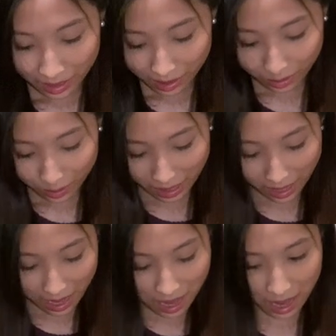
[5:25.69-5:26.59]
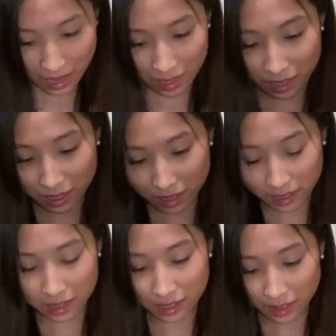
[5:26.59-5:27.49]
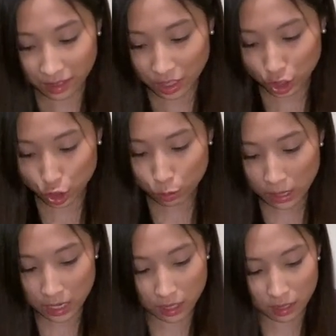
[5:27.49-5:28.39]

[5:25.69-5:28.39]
Okay. Let's do it.